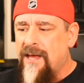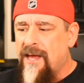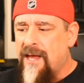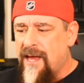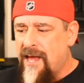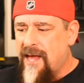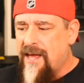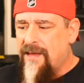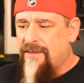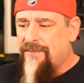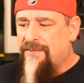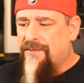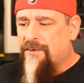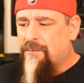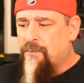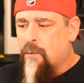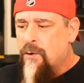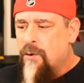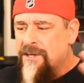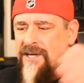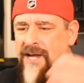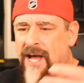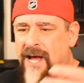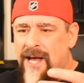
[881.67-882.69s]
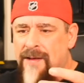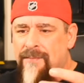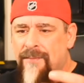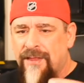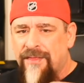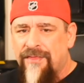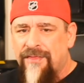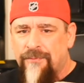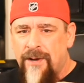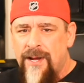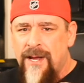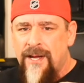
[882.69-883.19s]
The one common
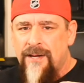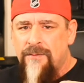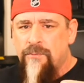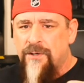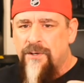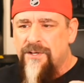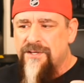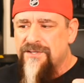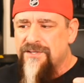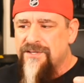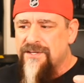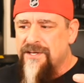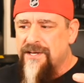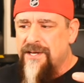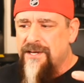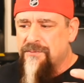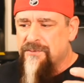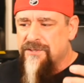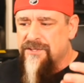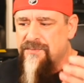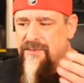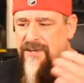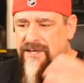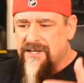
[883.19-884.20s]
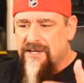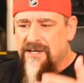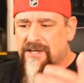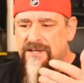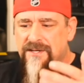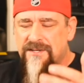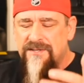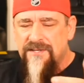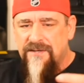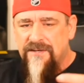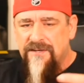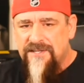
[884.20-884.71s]
thread was it was
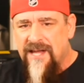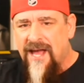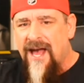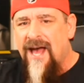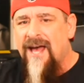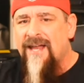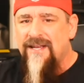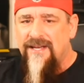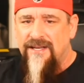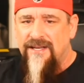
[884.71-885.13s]
because of Scotty.